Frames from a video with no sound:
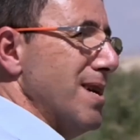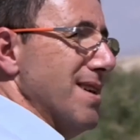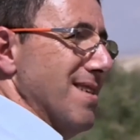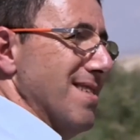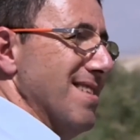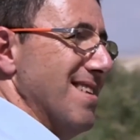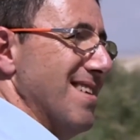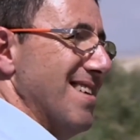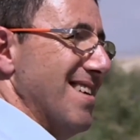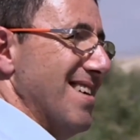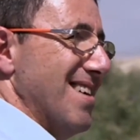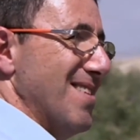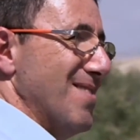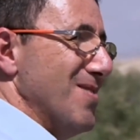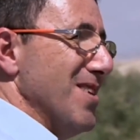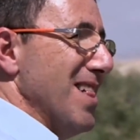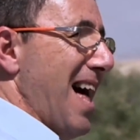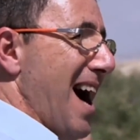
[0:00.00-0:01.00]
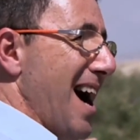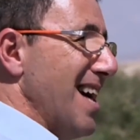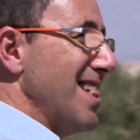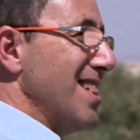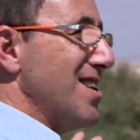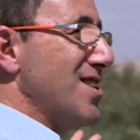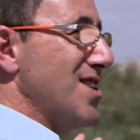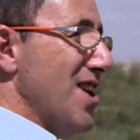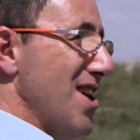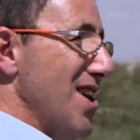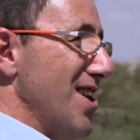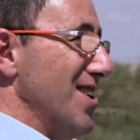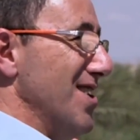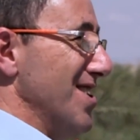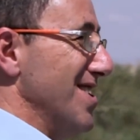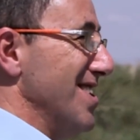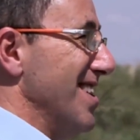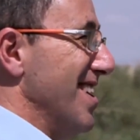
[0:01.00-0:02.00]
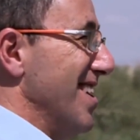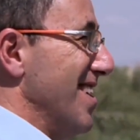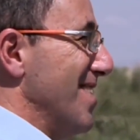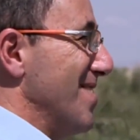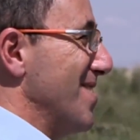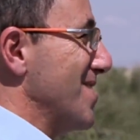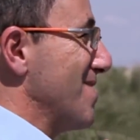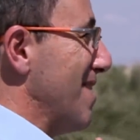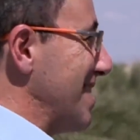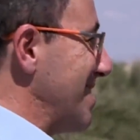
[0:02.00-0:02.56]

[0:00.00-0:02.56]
wheel will hardly turn with